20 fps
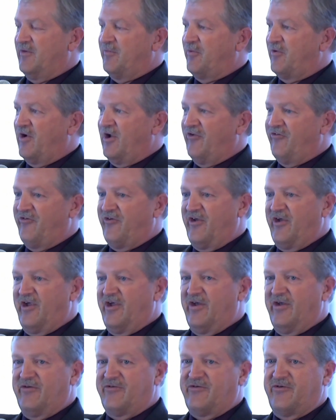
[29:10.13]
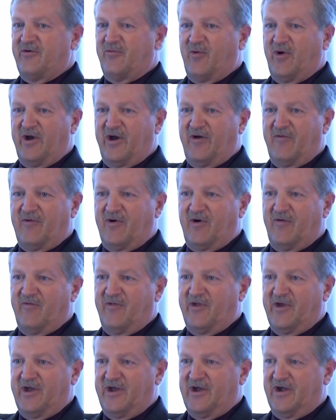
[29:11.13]
president or whatever of
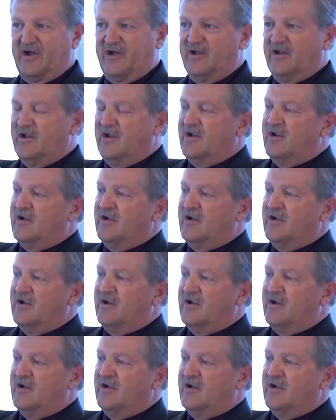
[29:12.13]
the,